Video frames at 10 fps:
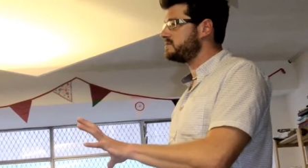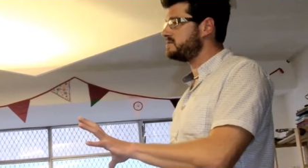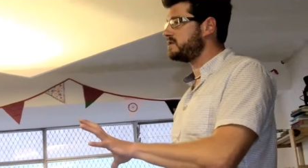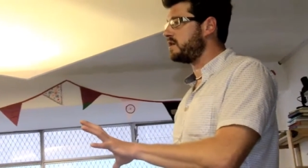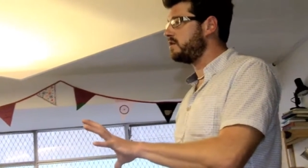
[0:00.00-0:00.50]

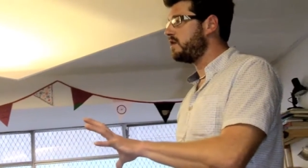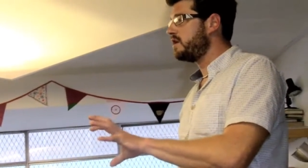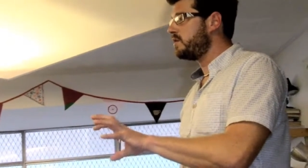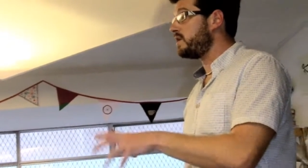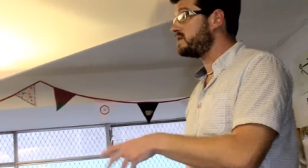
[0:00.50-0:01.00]
So
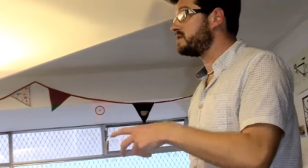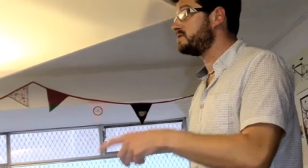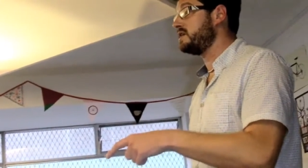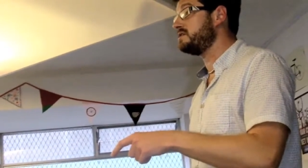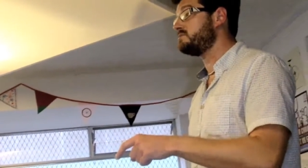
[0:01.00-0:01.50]
where
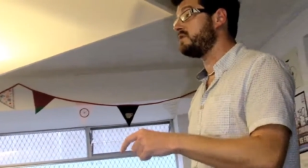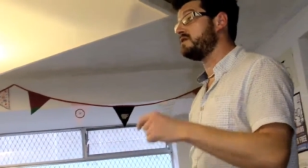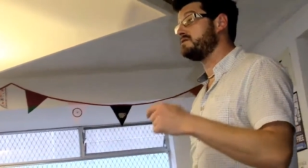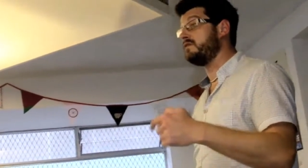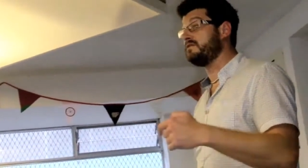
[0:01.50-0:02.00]
social
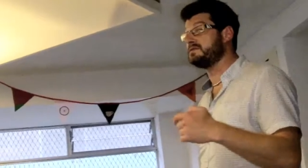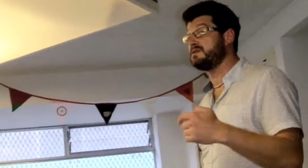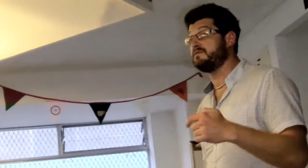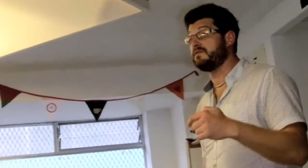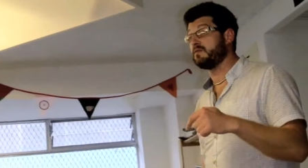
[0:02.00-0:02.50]
enterprise offers
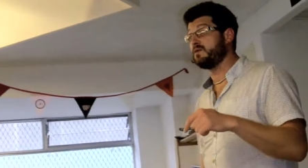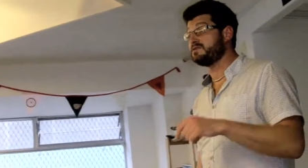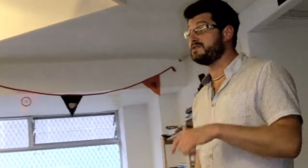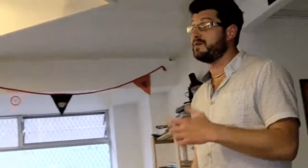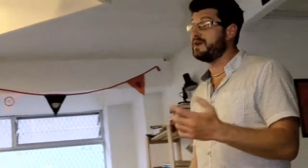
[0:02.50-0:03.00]
something
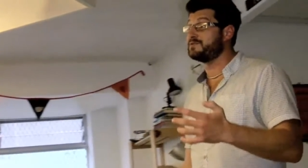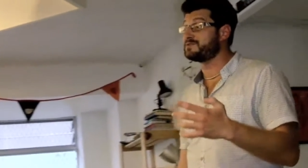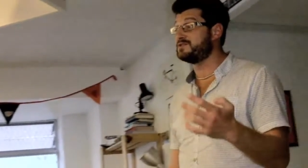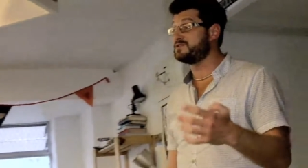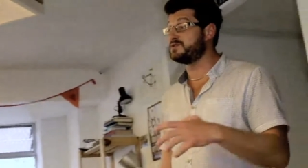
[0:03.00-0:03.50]
which no one
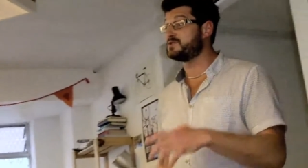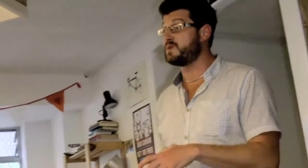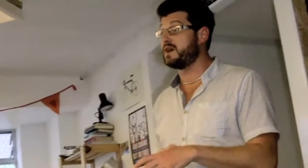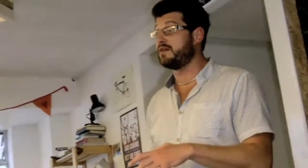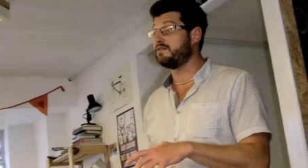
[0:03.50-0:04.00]
else can do as
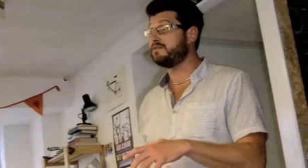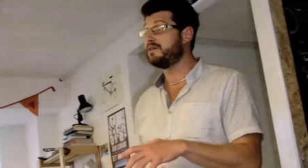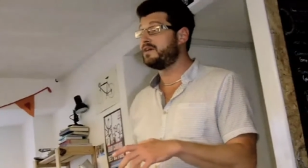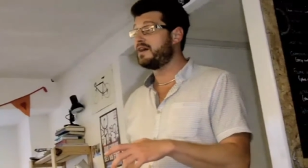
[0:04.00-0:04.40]
well,